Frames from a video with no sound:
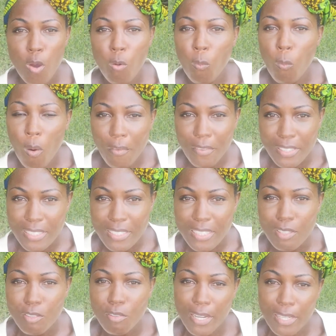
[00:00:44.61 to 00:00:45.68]

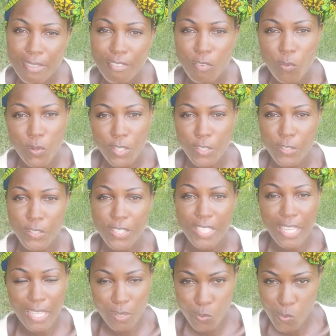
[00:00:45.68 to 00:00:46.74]
quarantine ready for your
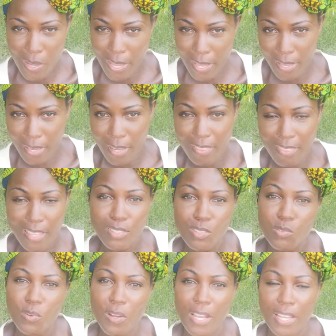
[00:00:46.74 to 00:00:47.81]
getaway.
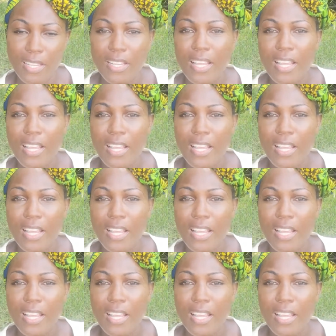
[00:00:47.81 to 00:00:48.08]
That's right.